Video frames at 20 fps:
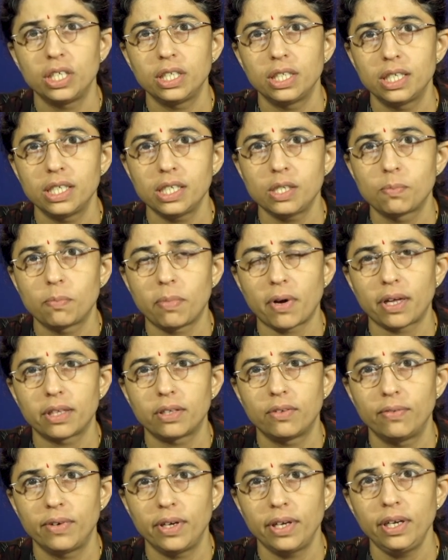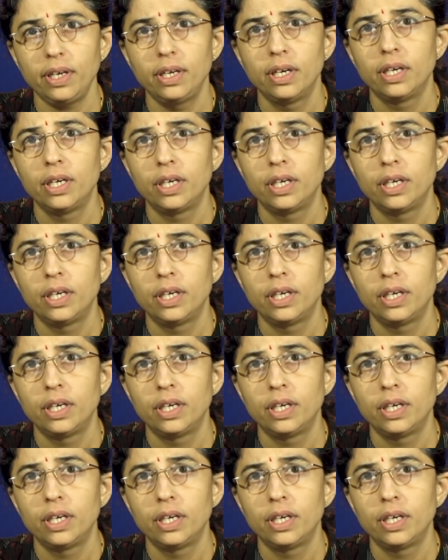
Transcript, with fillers: in this pathway